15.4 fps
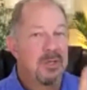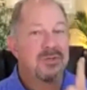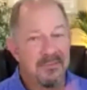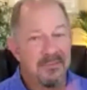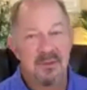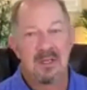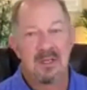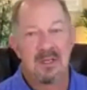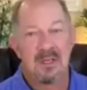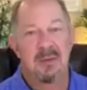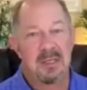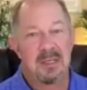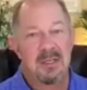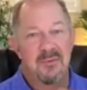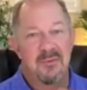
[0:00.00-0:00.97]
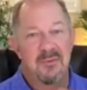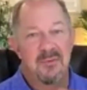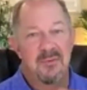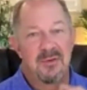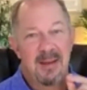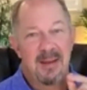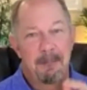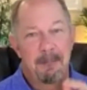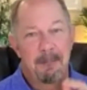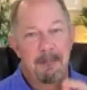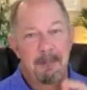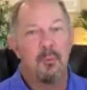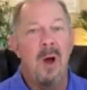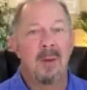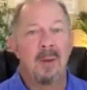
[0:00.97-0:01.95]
You're definitely going to make a difference, and I